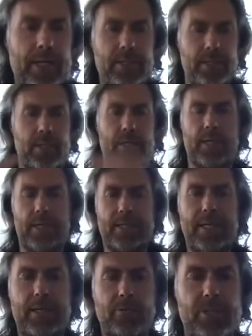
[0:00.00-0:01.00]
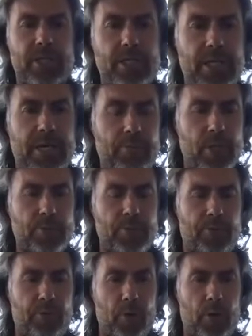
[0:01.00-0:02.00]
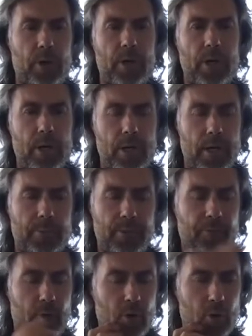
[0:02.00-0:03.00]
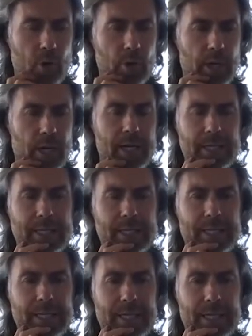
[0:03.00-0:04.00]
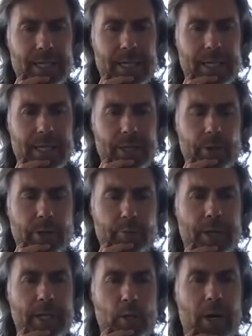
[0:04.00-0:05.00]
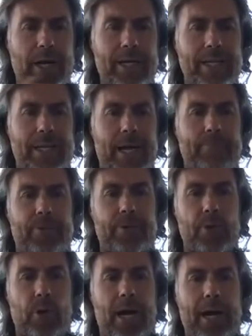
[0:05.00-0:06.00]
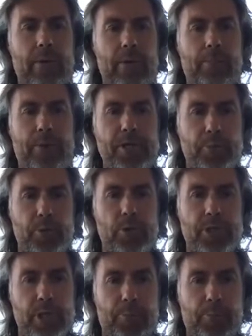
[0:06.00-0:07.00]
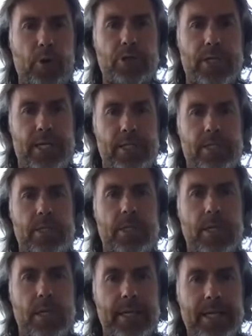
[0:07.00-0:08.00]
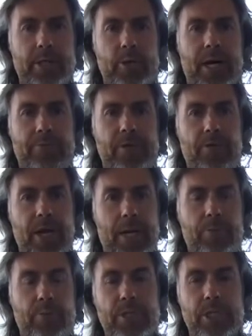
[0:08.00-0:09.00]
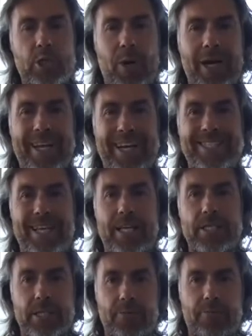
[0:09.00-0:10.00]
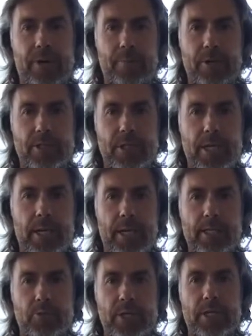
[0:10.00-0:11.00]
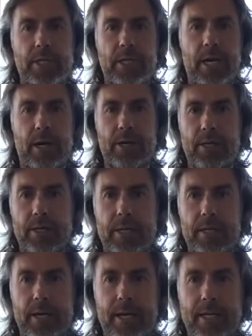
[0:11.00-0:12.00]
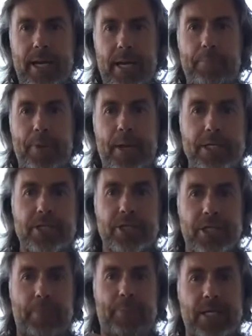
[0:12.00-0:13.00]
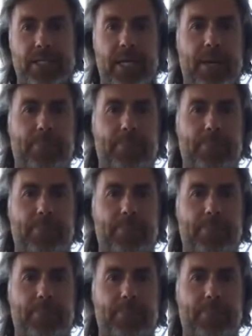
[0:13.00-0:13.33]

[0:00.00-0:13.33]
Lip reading: I think it was 6-7 months before Corona. You explained quite in depth your hiring principles and the process that you have developed, which is quite extensive, I must say. It's written down, I think, in 8-9 pages, step by step.